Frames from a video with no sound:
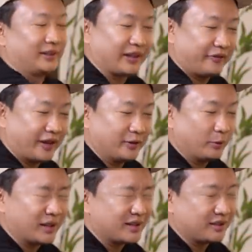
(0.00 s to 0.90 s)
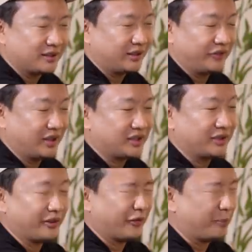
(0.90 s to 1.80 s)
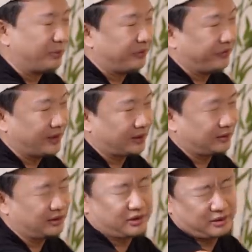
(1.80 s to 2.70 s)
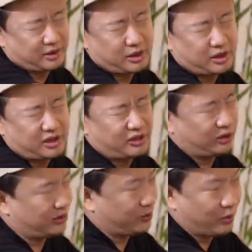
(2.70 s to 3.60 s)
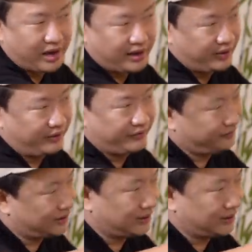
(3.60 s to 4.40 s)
Okay, fine. What is your definition of a perfect girl or a wife?